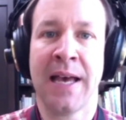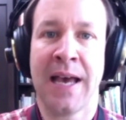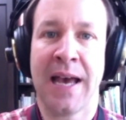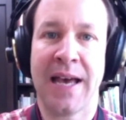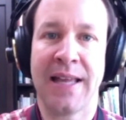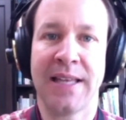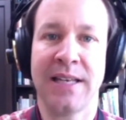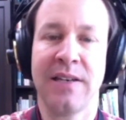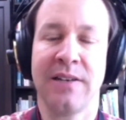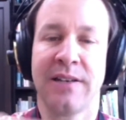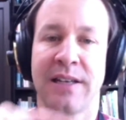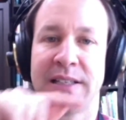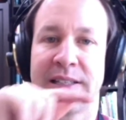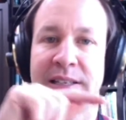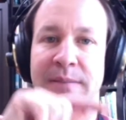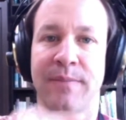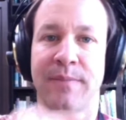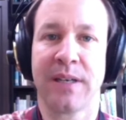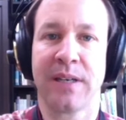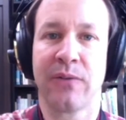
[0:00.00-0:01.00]
And then you get
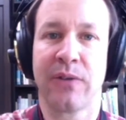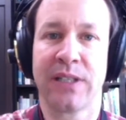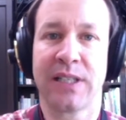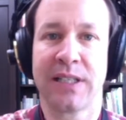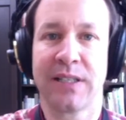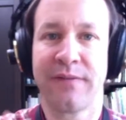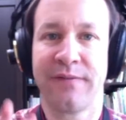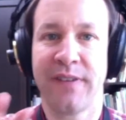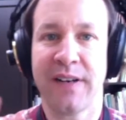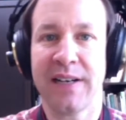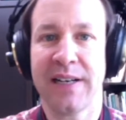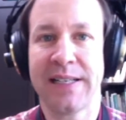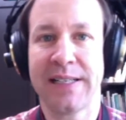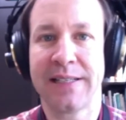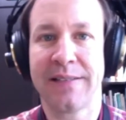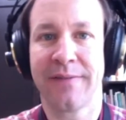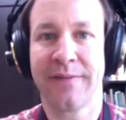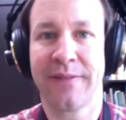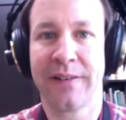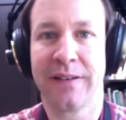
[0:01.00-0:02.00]
something which is very
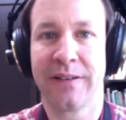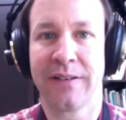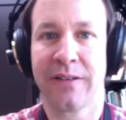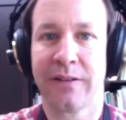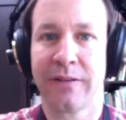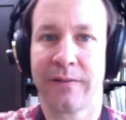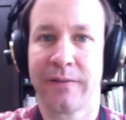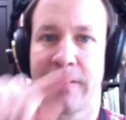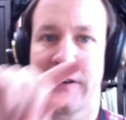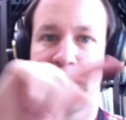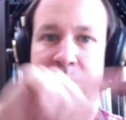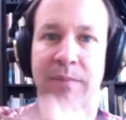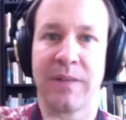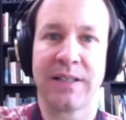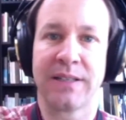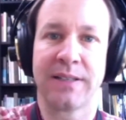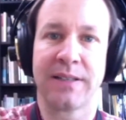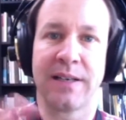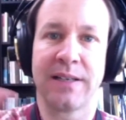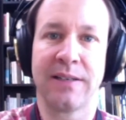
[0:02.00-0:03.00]
different from a
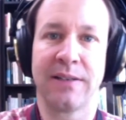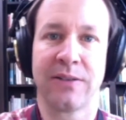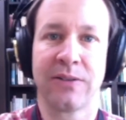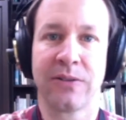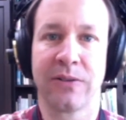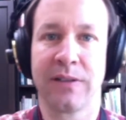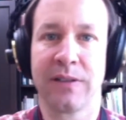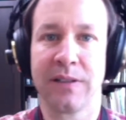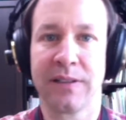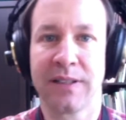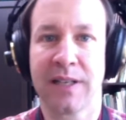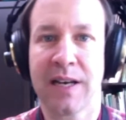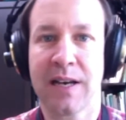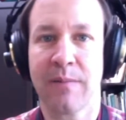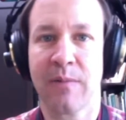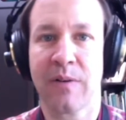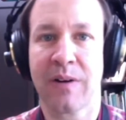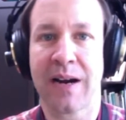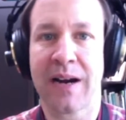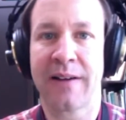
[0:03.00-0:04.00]
sinusoidal
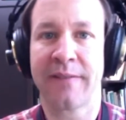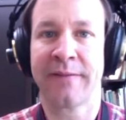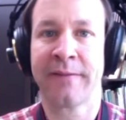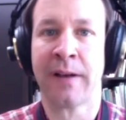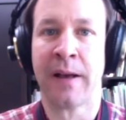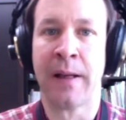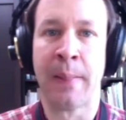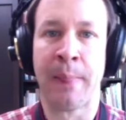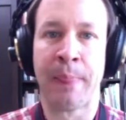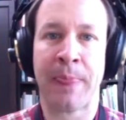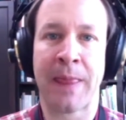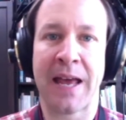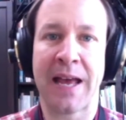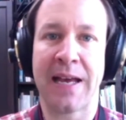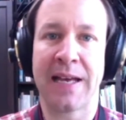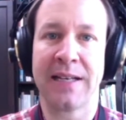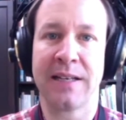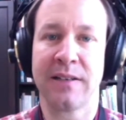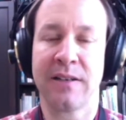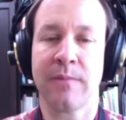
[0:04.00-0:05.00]
time graph.
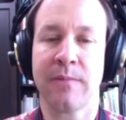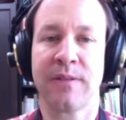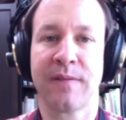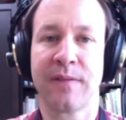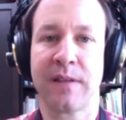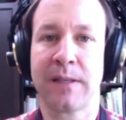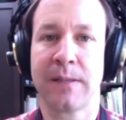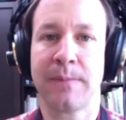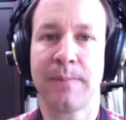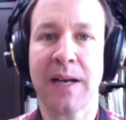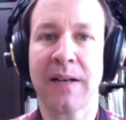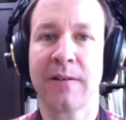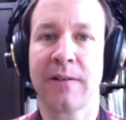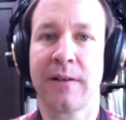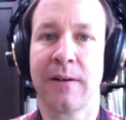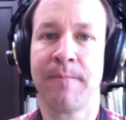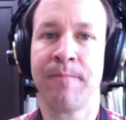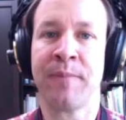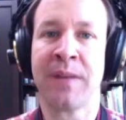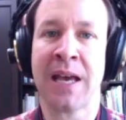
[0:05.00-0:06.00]
And in terms of the
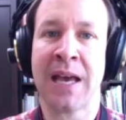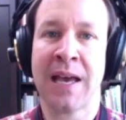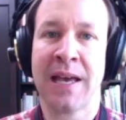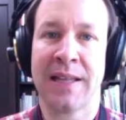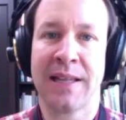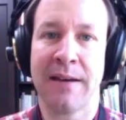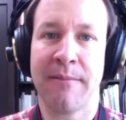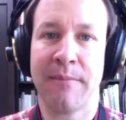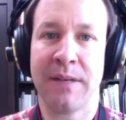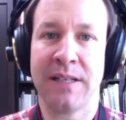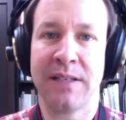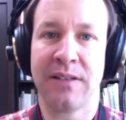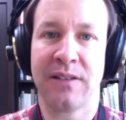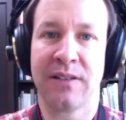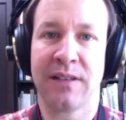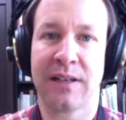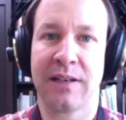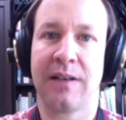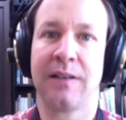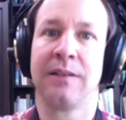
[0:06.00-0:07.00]
spectrum, that means you
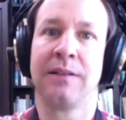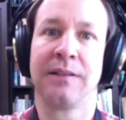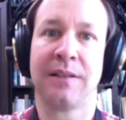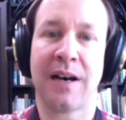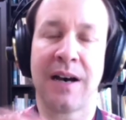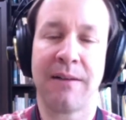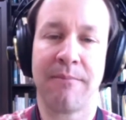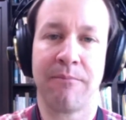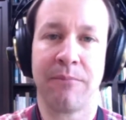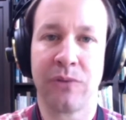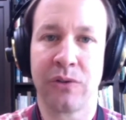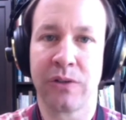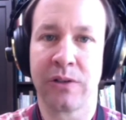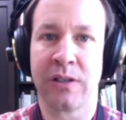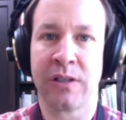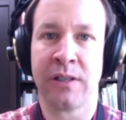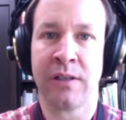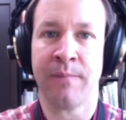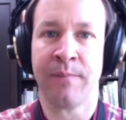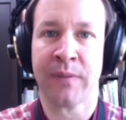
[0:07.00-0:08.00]
get a lot
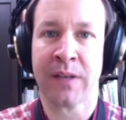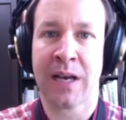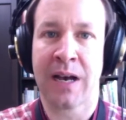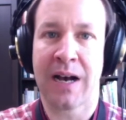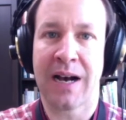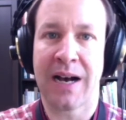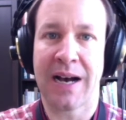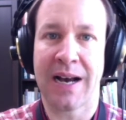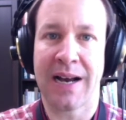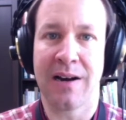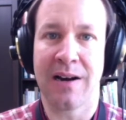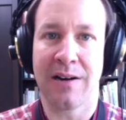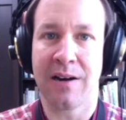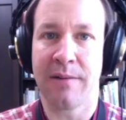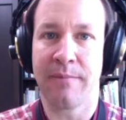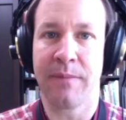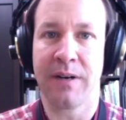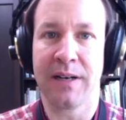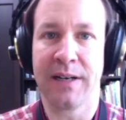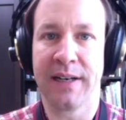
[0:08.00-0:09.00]
more higher
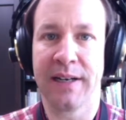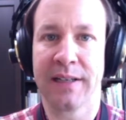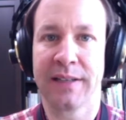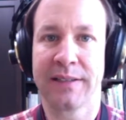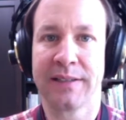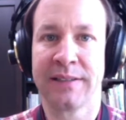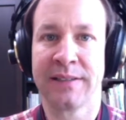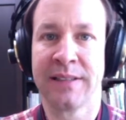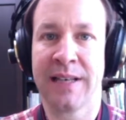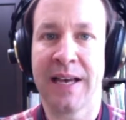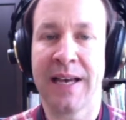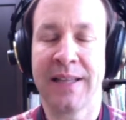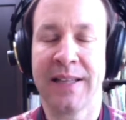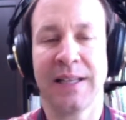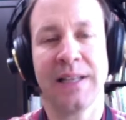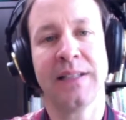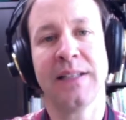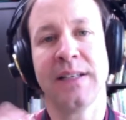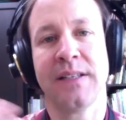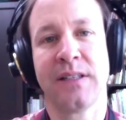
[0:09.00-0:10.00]
harmonics. And
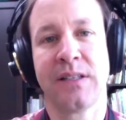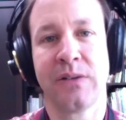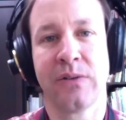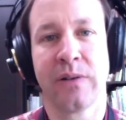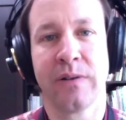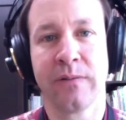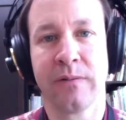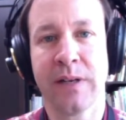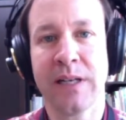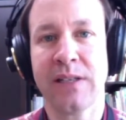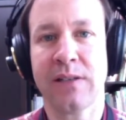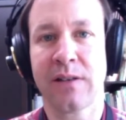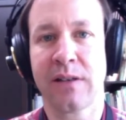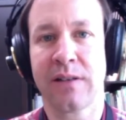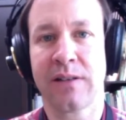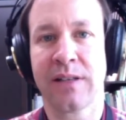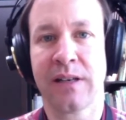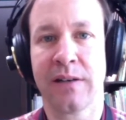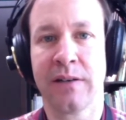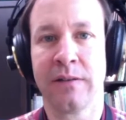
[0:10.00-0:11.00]
that leads to a richer
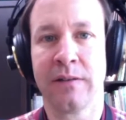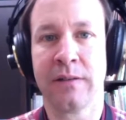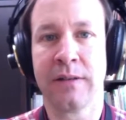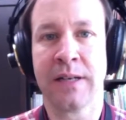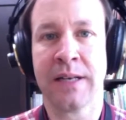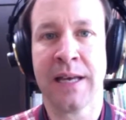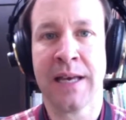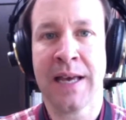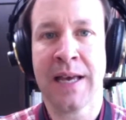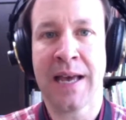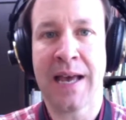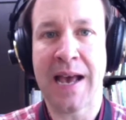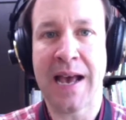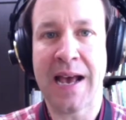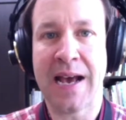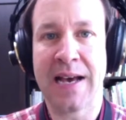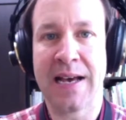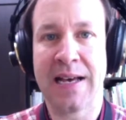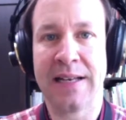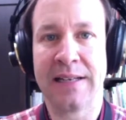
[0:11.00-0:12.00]
tone
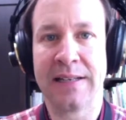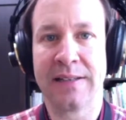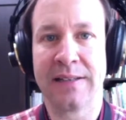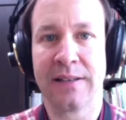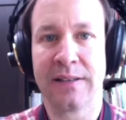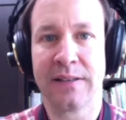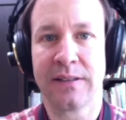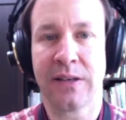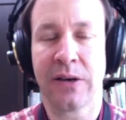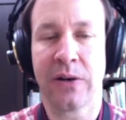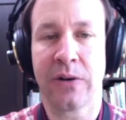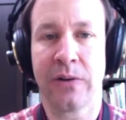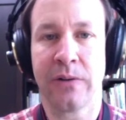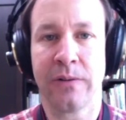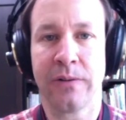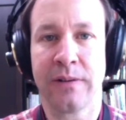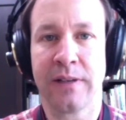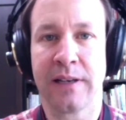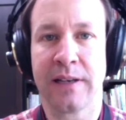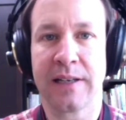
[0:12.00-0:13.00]
and the
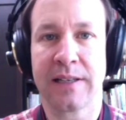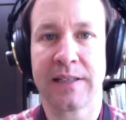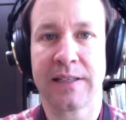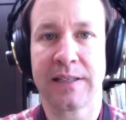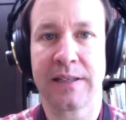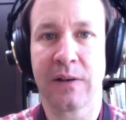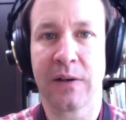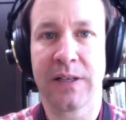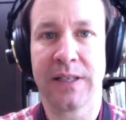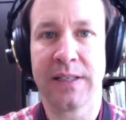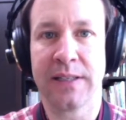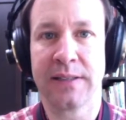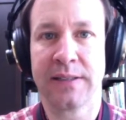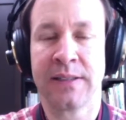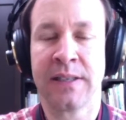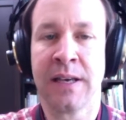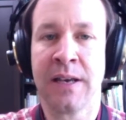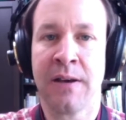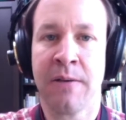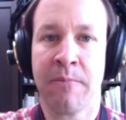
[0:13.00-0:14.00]
tone that
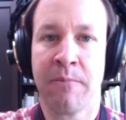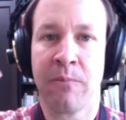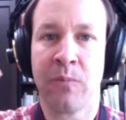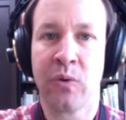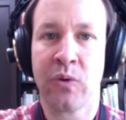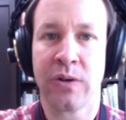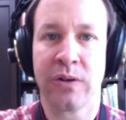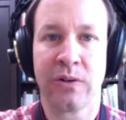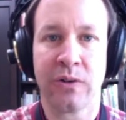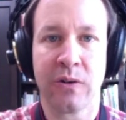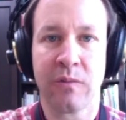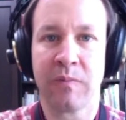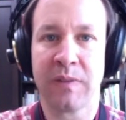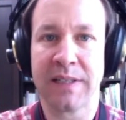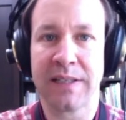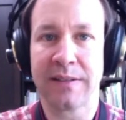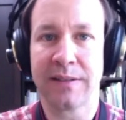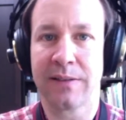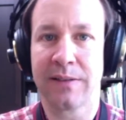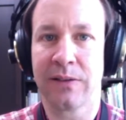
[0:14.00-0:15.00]
is more normally
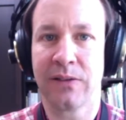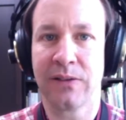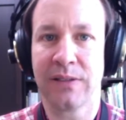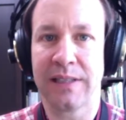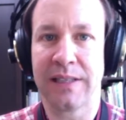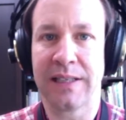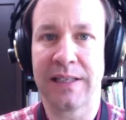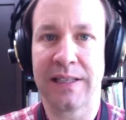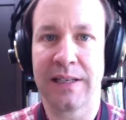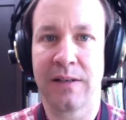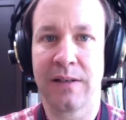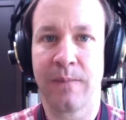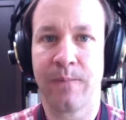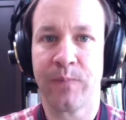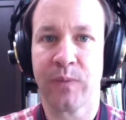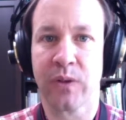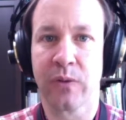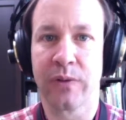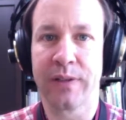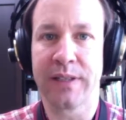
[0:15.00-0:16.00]
associated
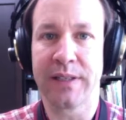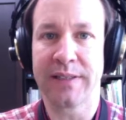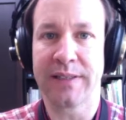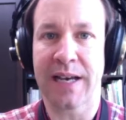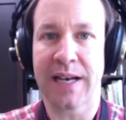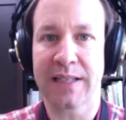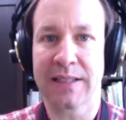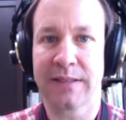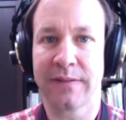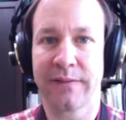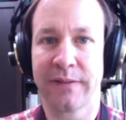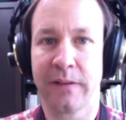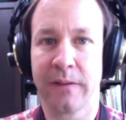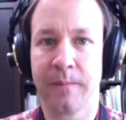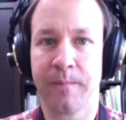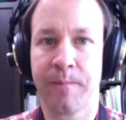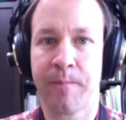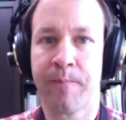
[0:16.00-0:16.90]
with a saxophone.